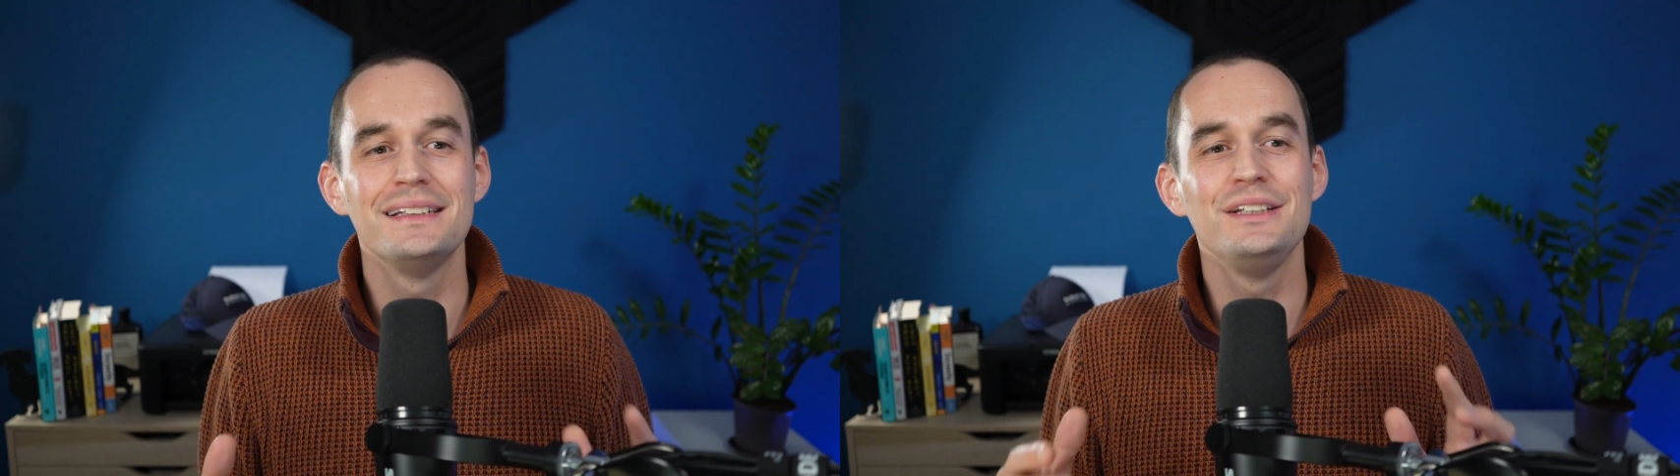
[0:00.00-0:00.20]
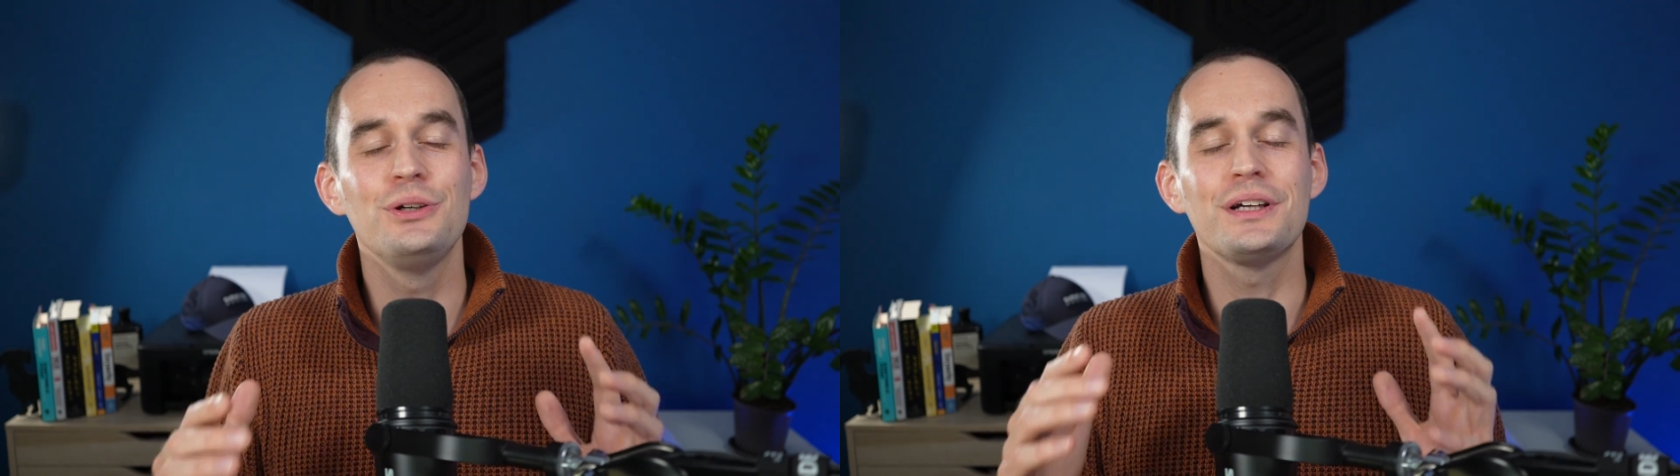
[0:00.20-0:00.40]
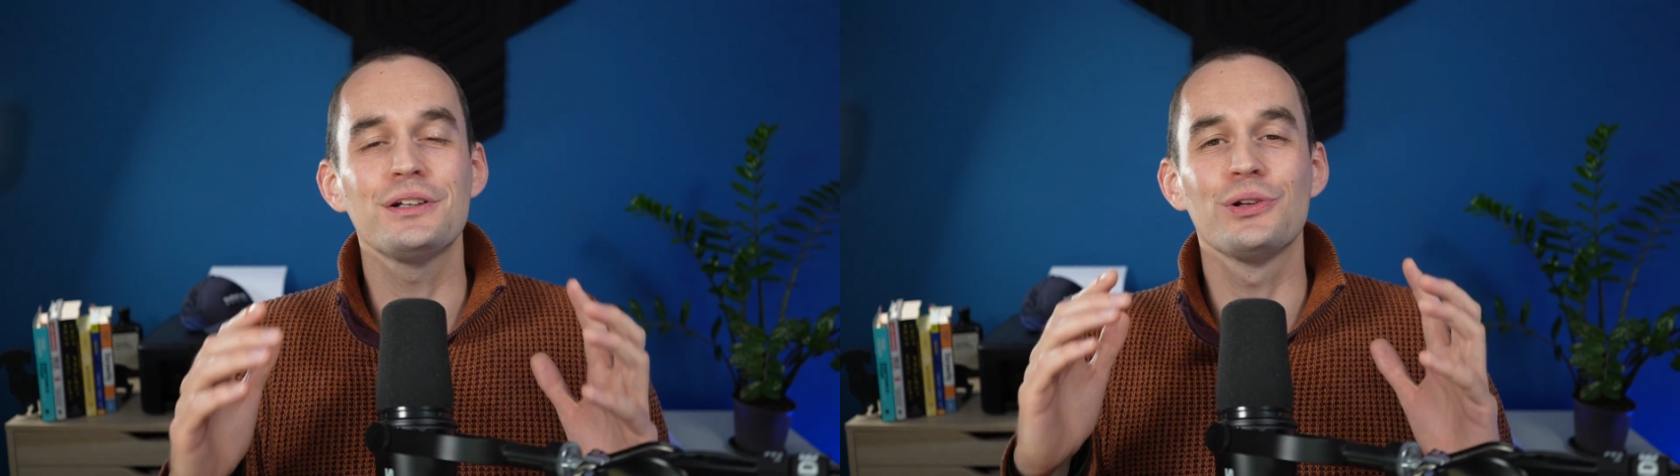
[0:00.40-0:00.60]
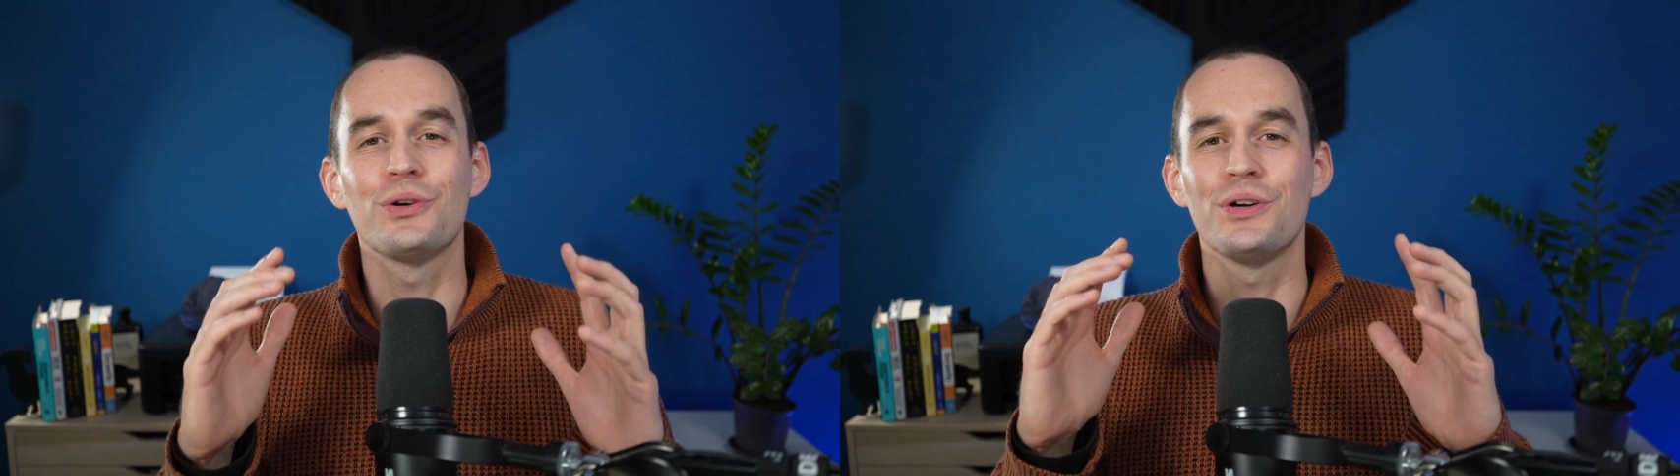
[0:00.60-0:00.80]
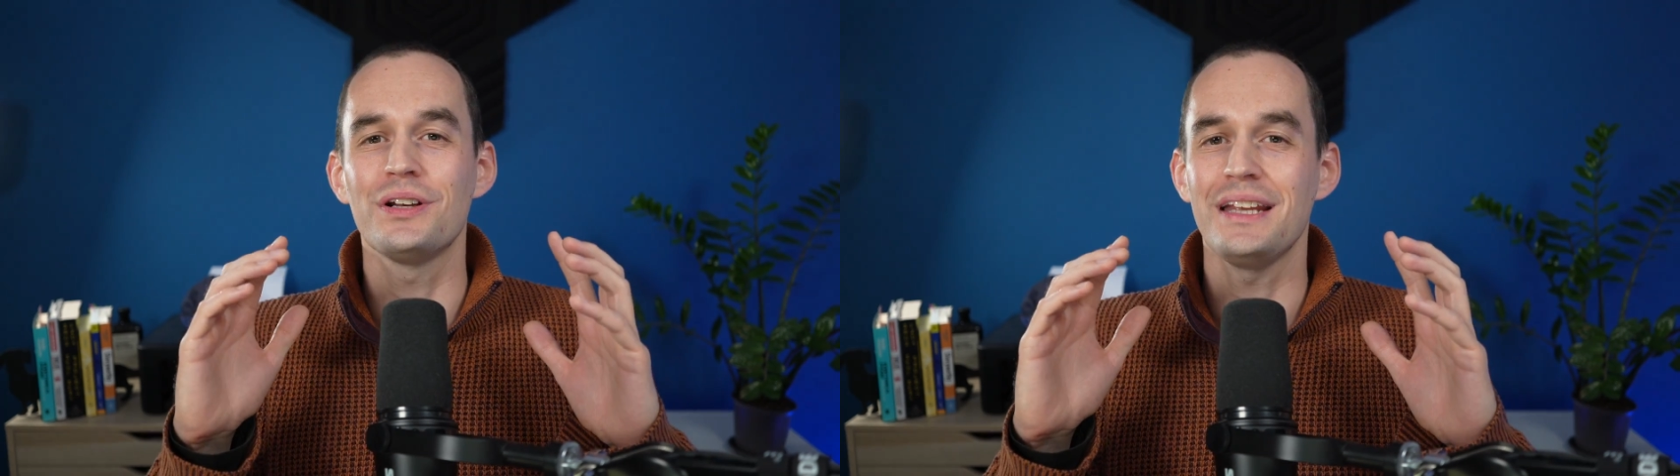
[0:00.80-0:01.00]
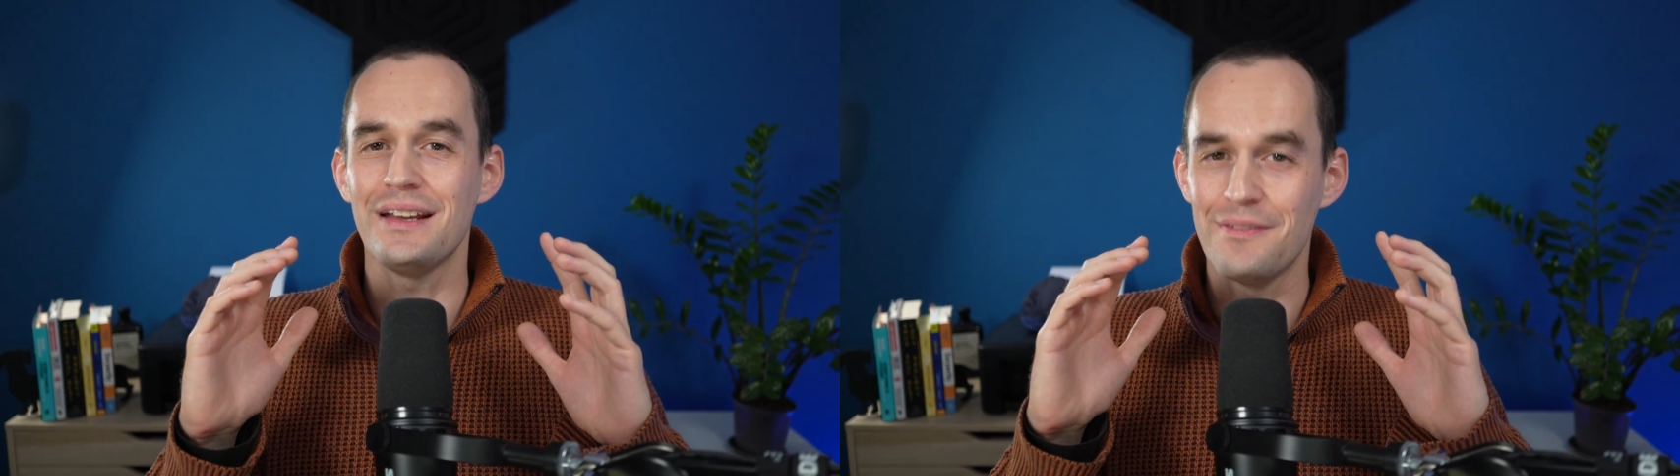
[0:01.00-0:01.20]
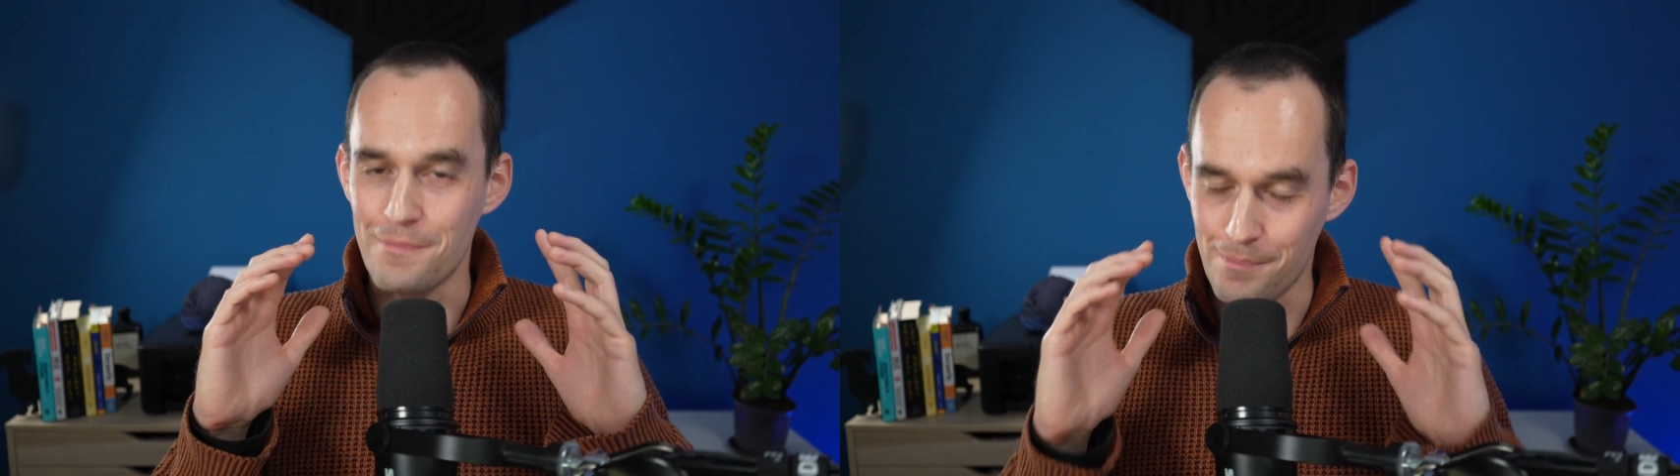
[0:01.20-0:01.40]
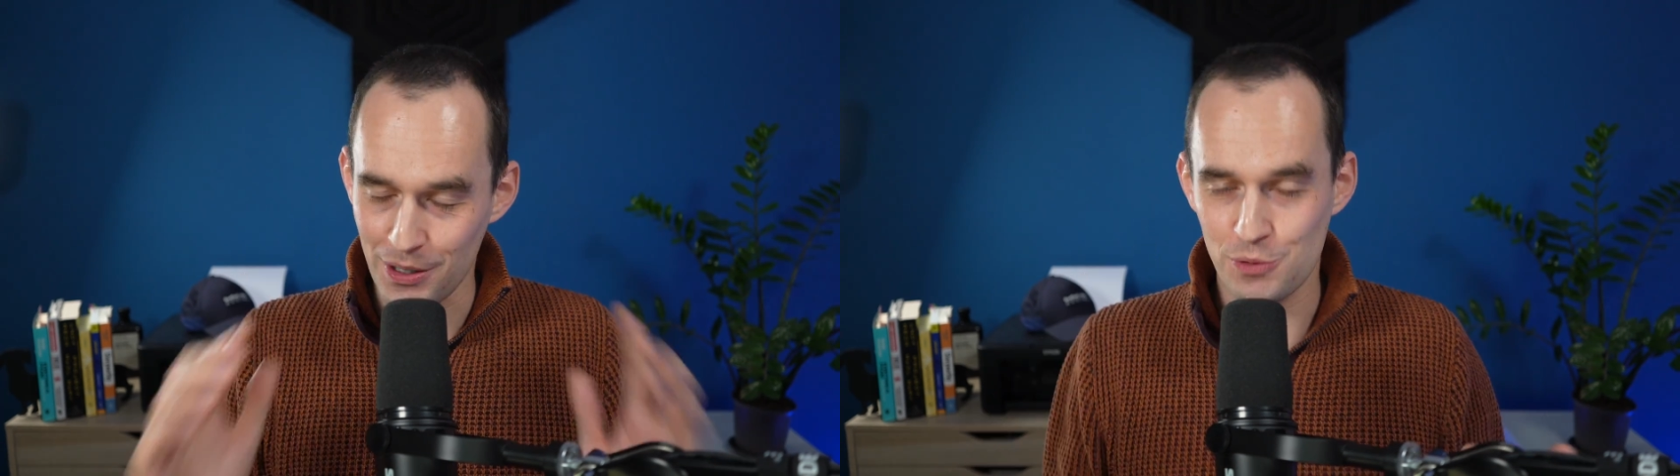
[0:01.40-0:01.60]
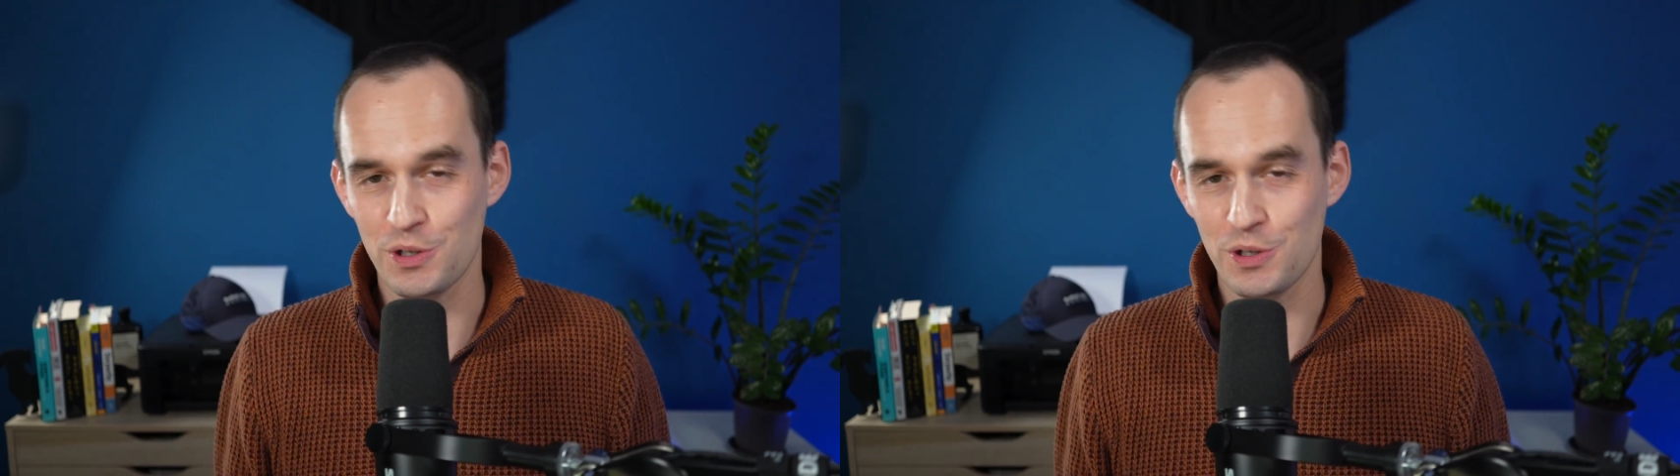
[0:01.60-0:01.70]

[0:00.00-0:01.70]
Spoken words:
you can learn much,